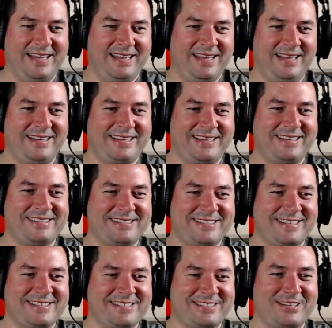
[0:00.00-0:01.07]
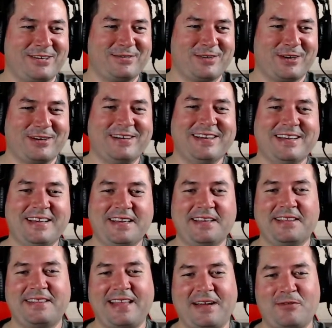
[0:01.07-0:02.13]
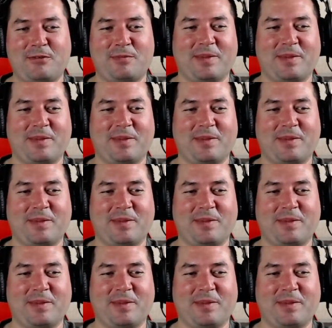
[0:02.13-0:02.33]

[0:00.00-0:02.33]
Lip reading: It kills the server. That would be